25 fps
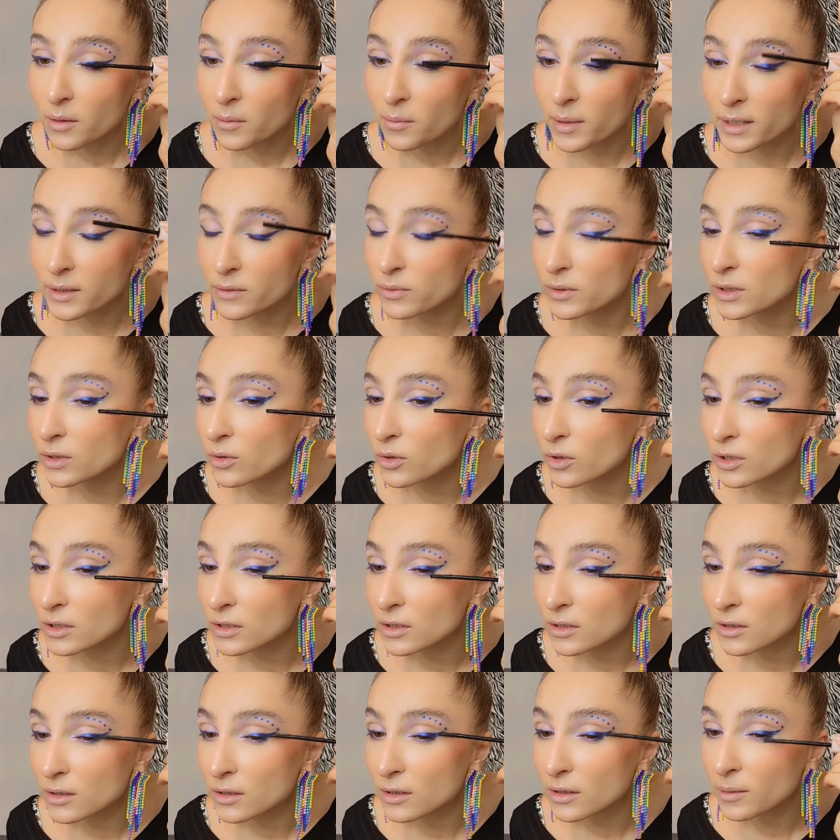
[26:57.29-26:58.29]
but we're
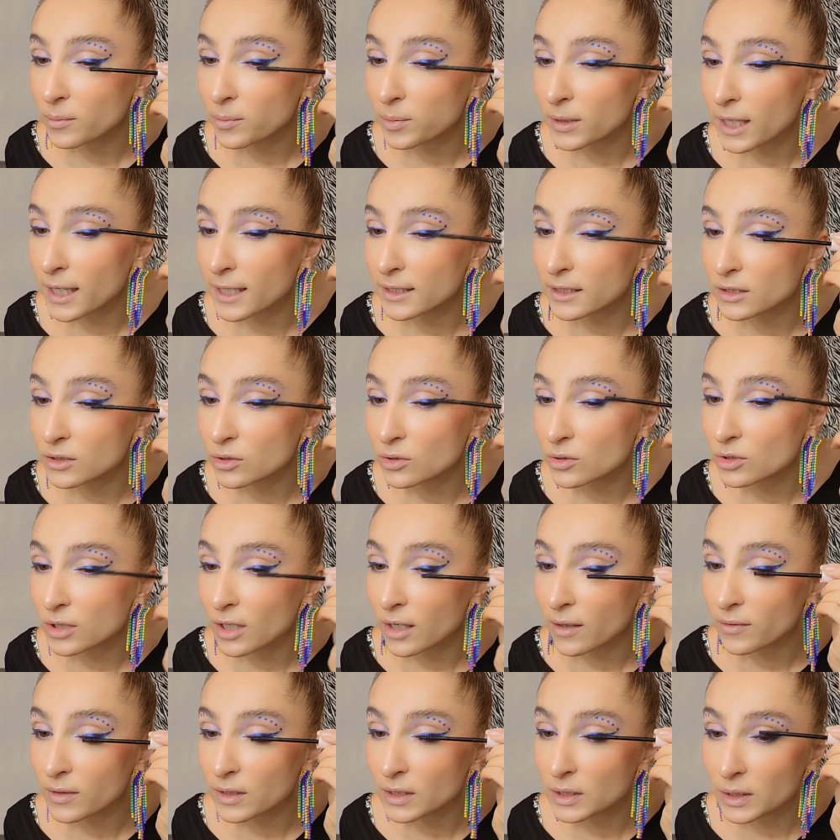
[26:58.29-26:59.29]
not planning to
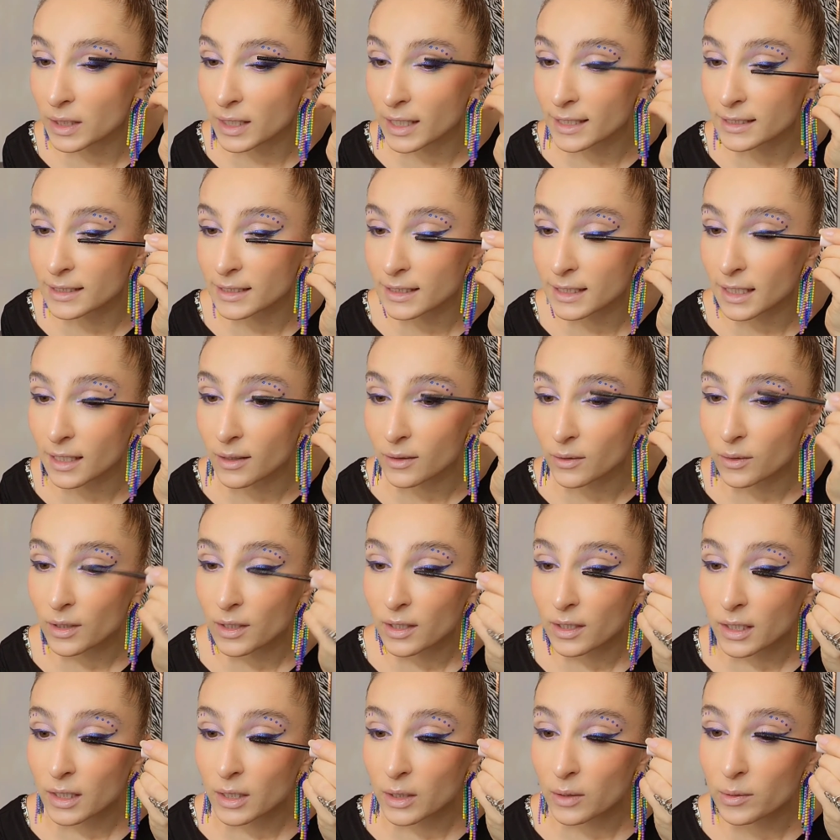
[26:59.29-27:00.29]
travel right now.
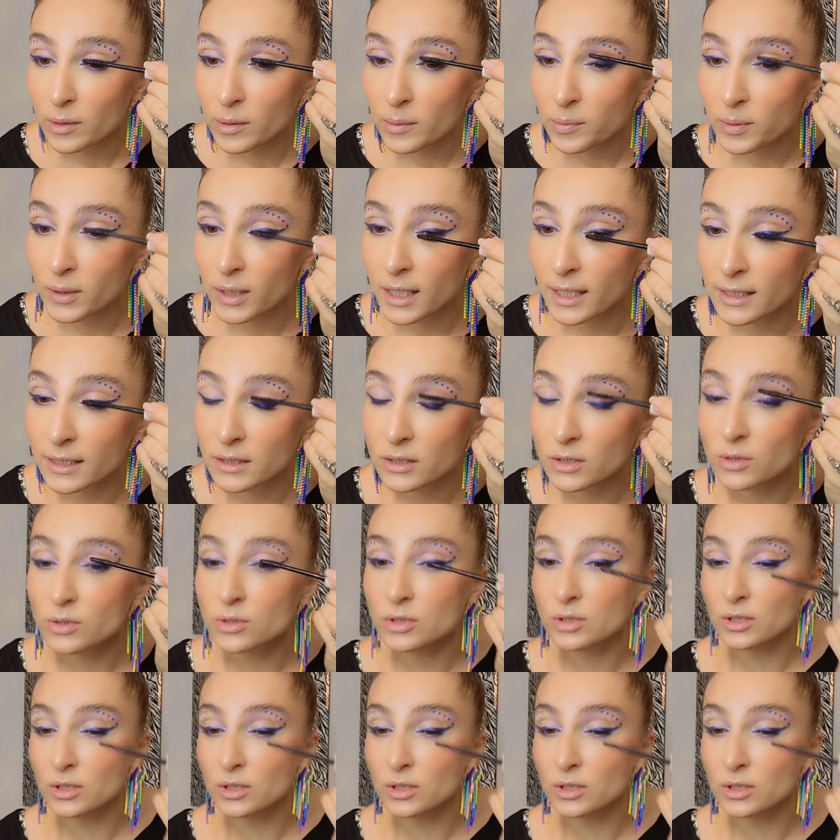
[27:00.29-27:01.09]
We're planning to